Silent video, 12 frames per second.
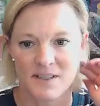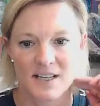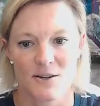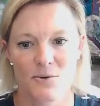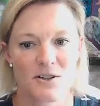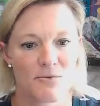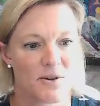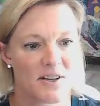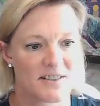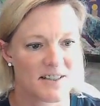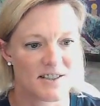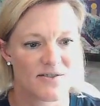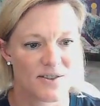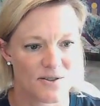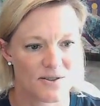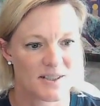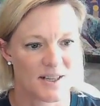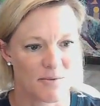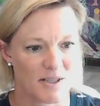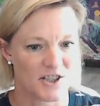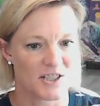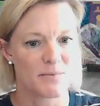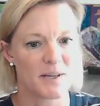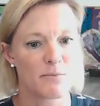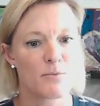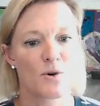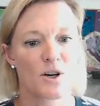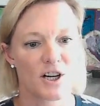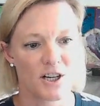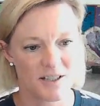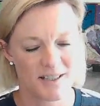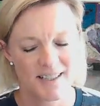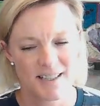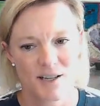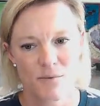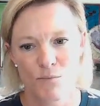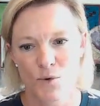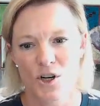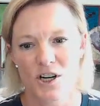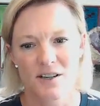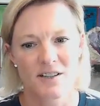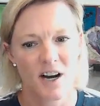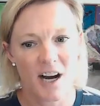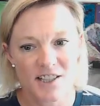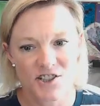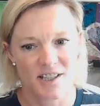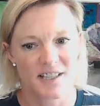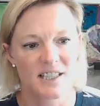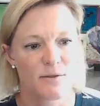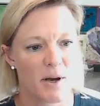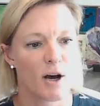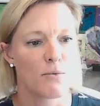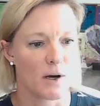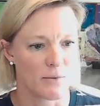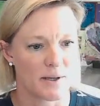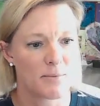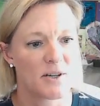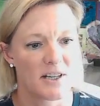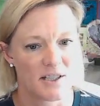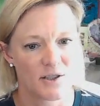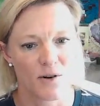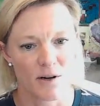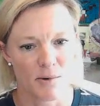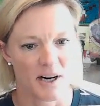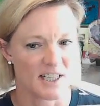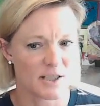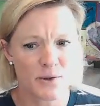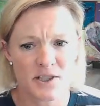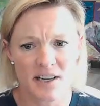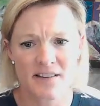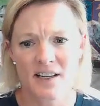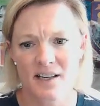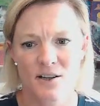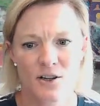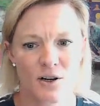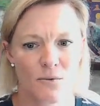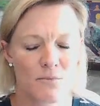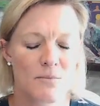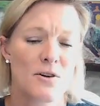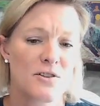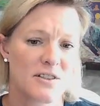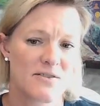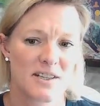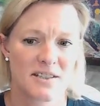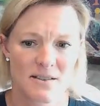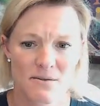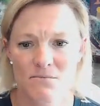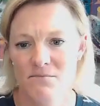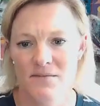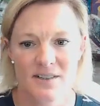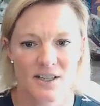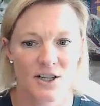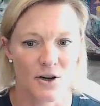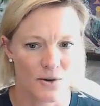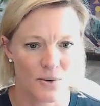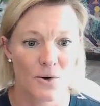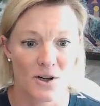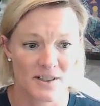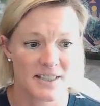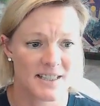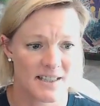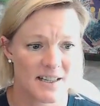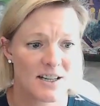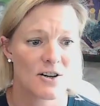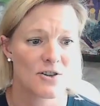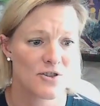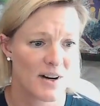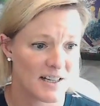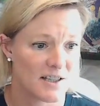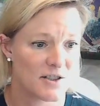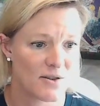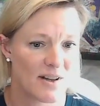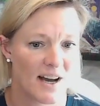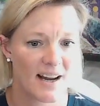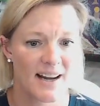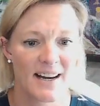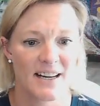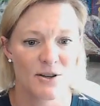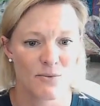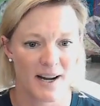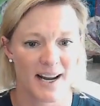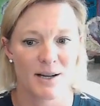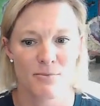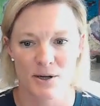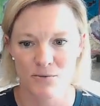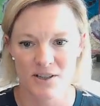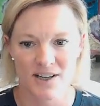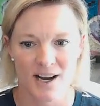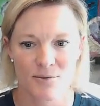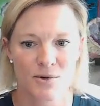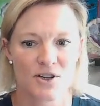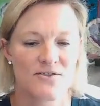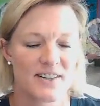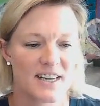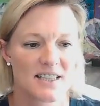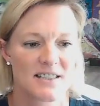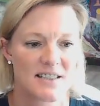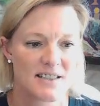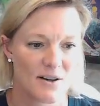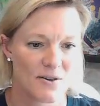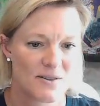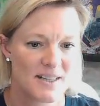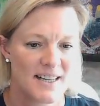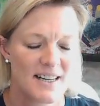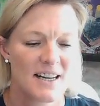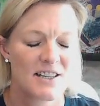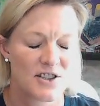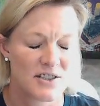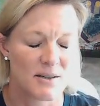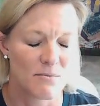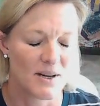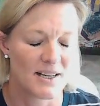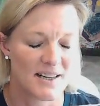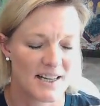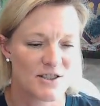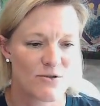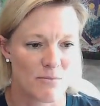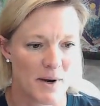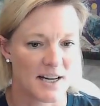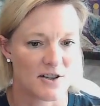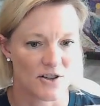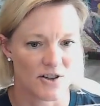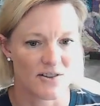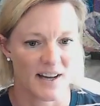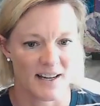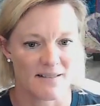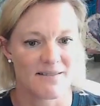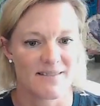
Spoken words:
getting rid of processed foods. I mean, just being more conscious about what we put into our bodies, which I think, most of us, who are listening here try to do that anyway, but we're not perfect. So it's just a nice reminder that,